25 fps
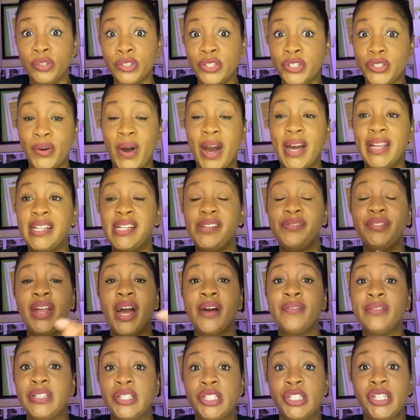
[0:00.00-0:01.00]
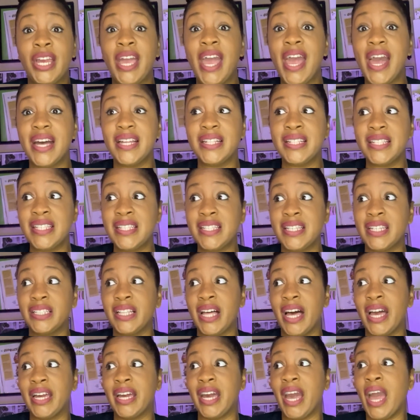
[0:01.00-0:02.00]
so I didn't even have a chance
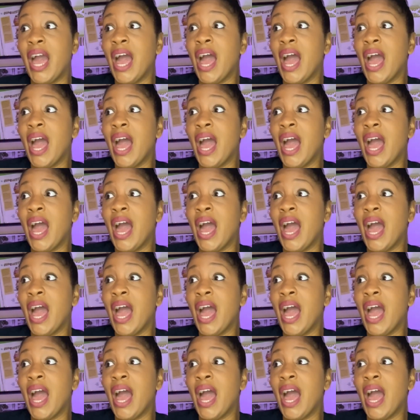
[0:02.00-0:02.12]
to